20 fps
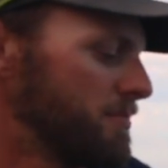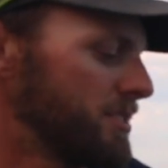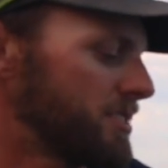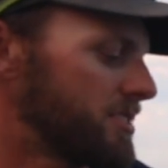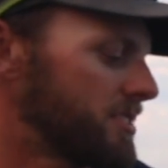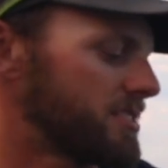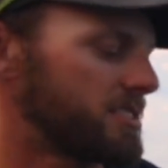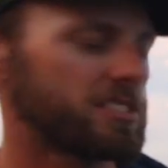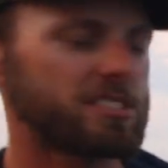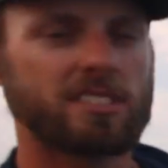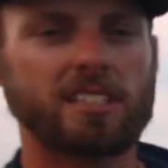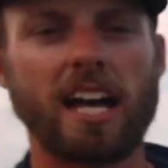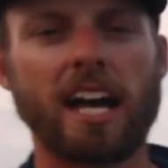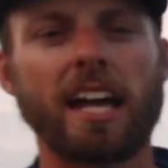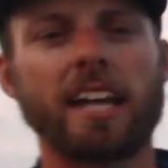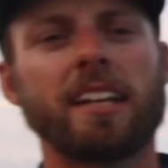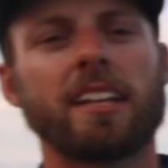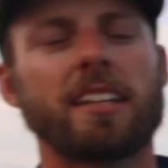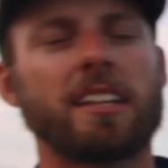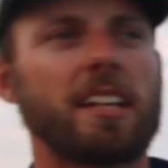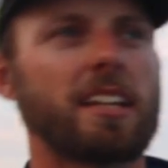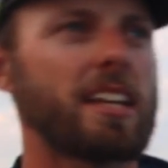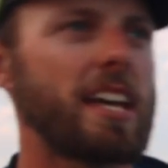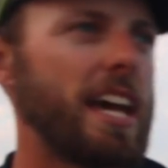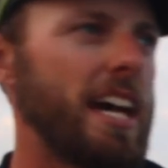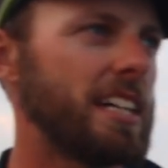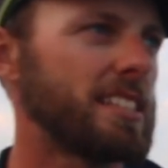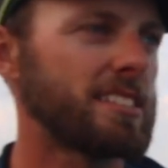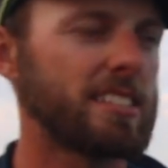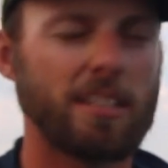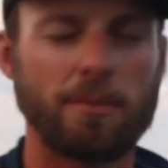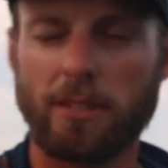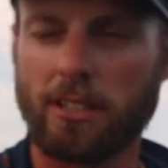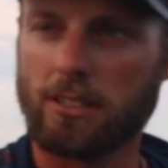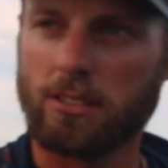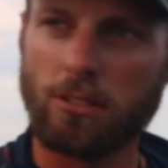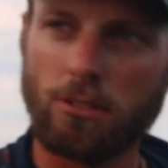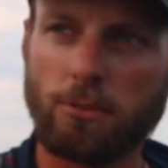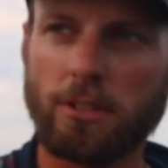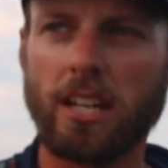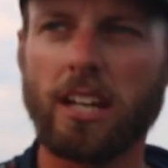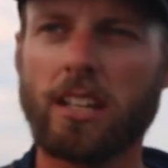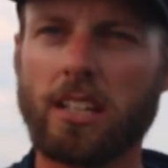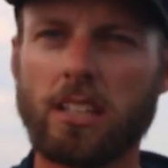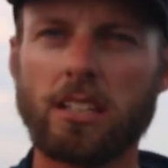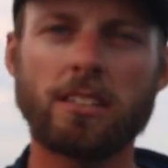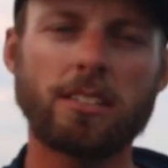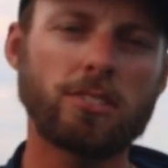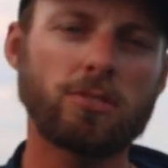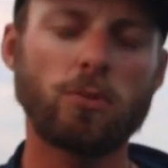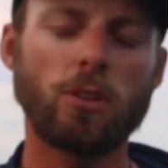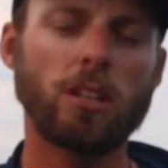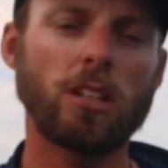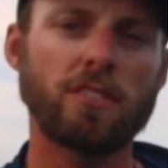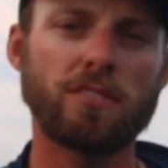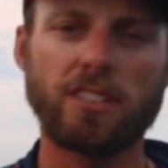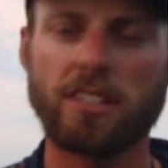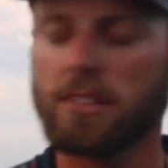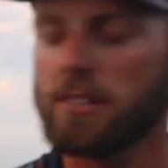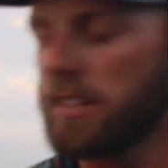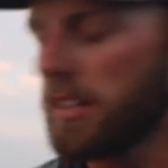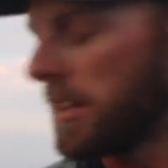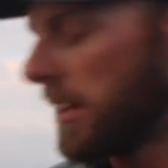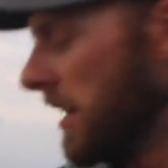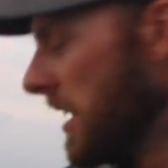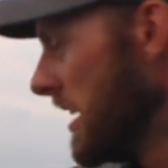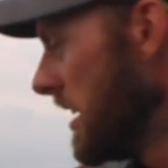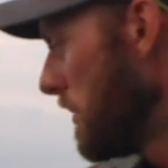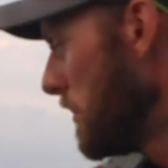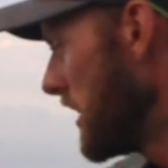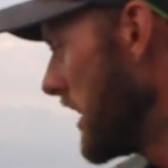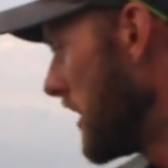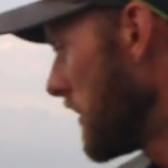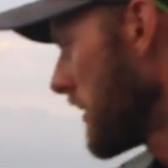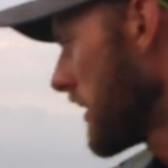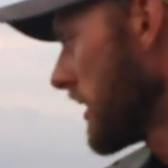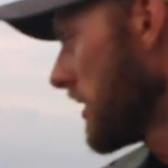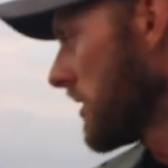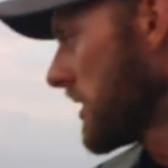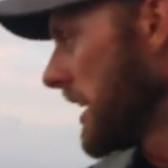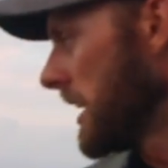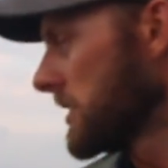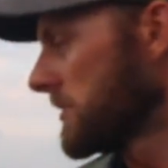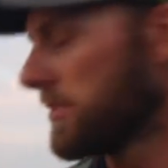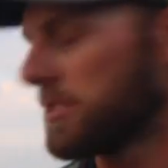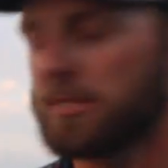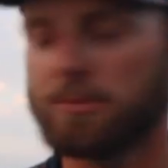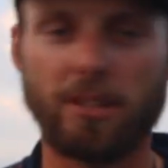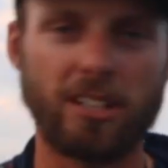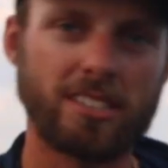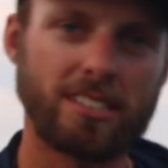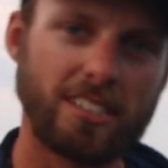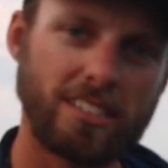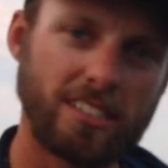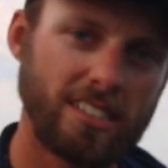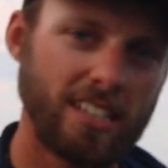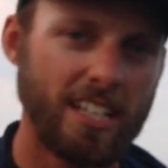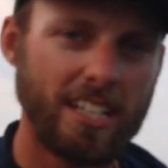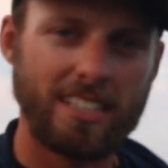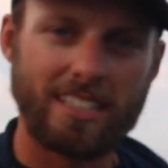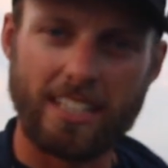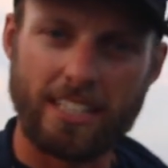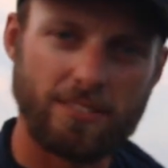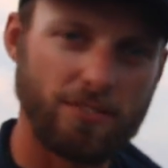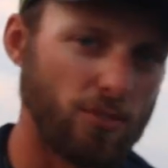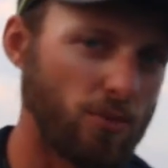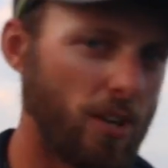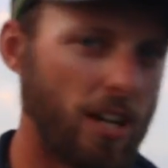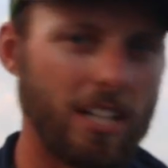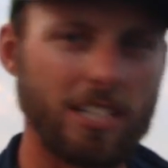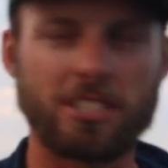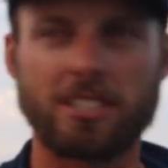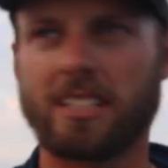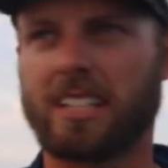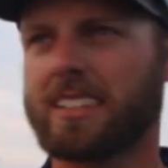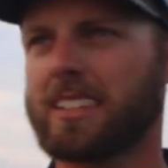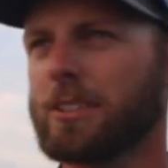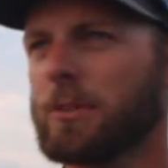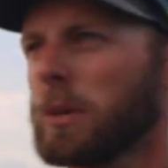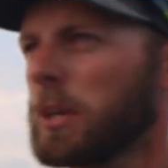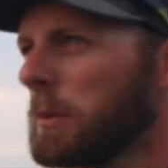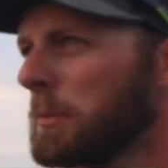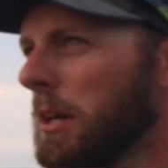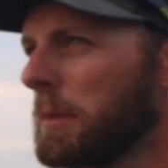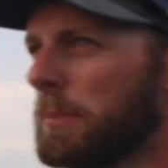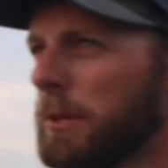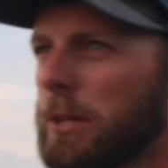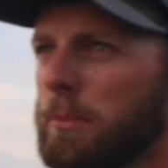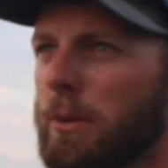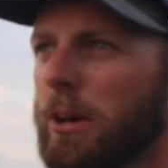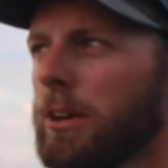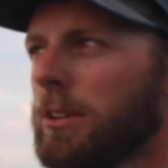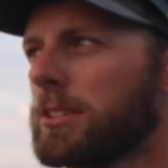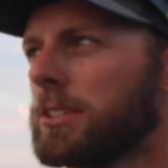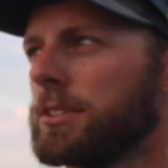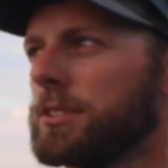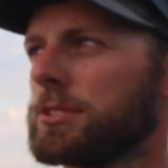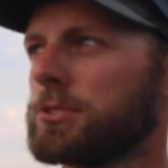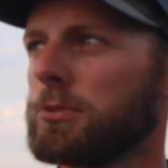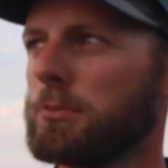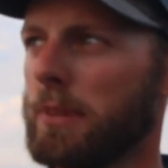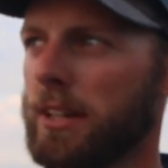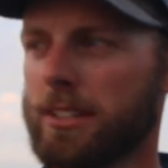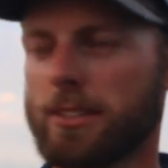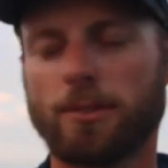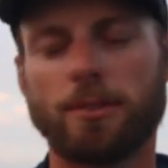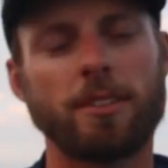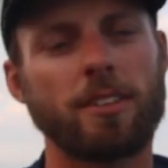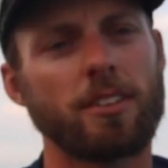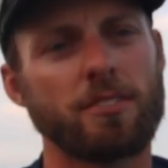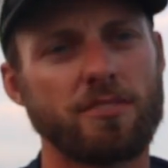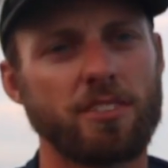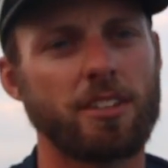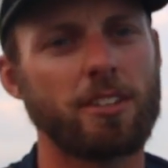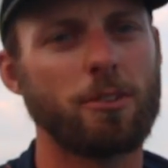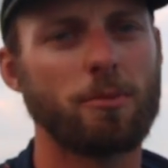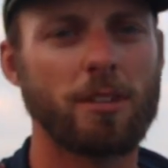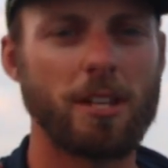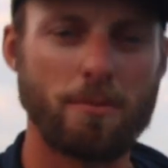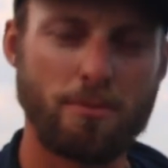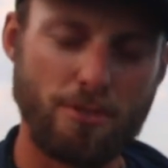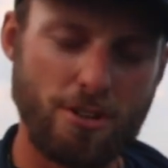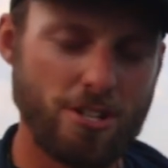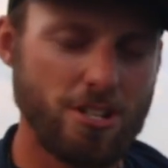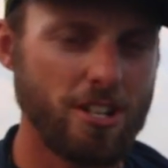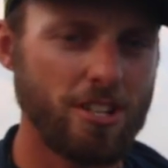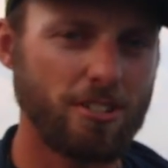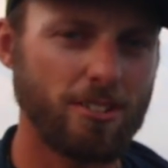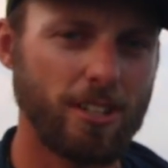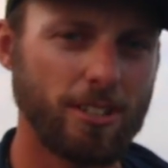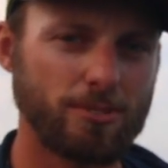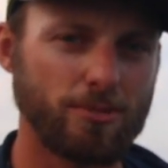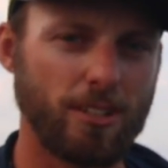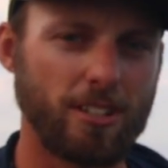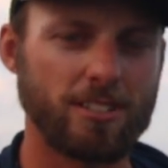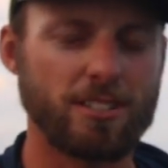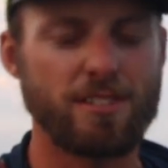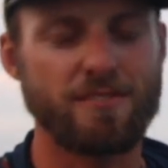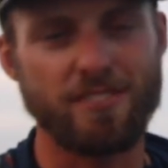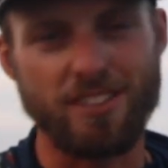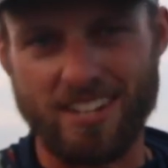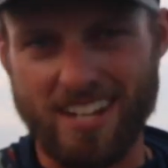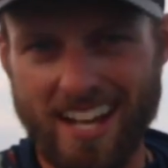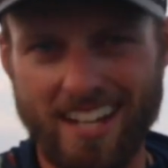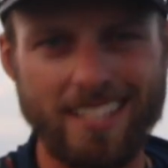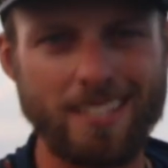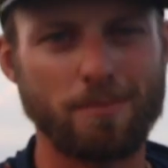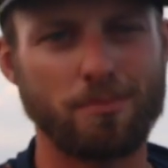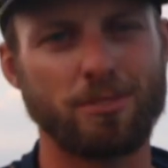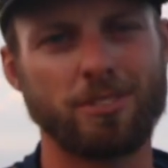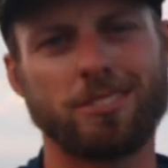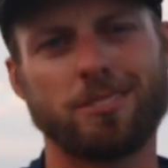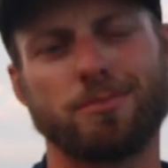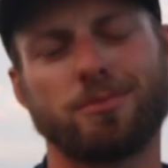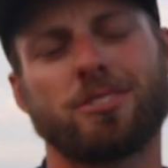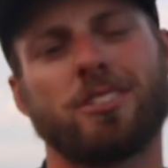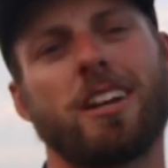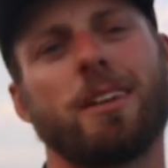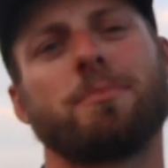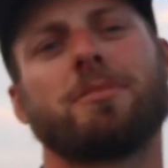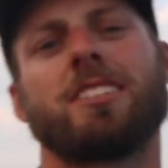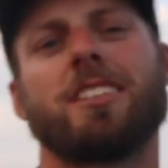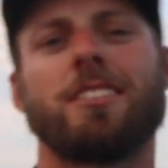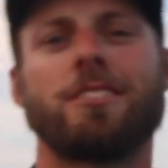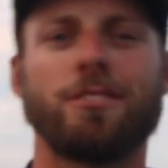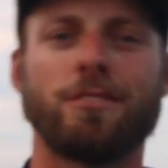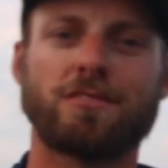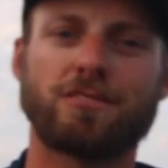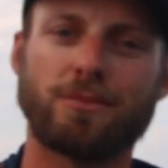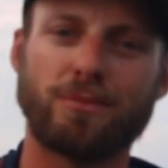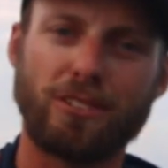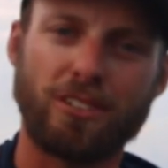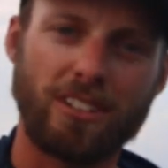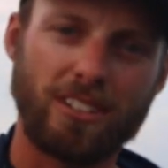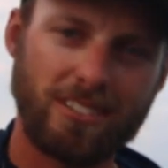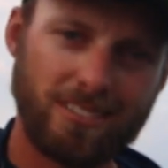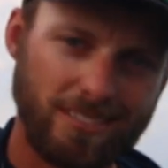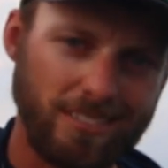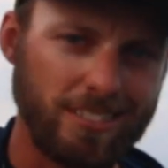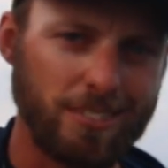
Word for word: Mitch is just dying to get cast, and I'm like, dude, we gotta get this walleye video done. But yeah, we're gonna go cast for some muskies. Thanks for watching. I think we're gonna be up here tomorrow too, so we might do another video, but I appreciate you guys watching. If you're not yet, please subscribe. Stay tuned for more.